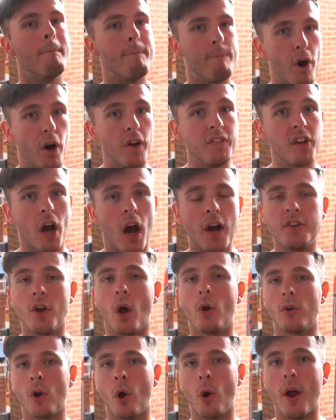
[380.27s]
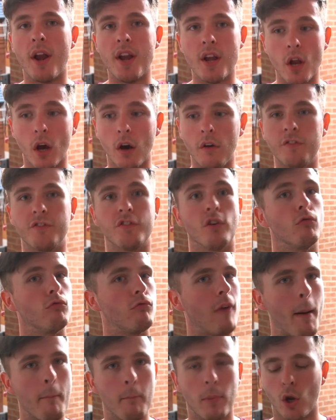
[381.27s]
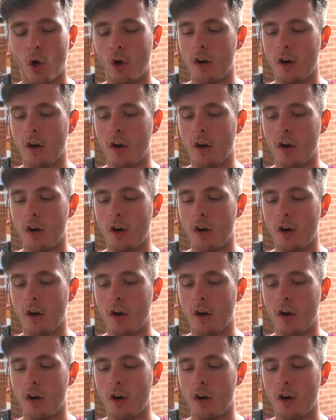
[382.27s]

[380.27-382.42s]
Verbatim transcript: but I don't know enough to ramble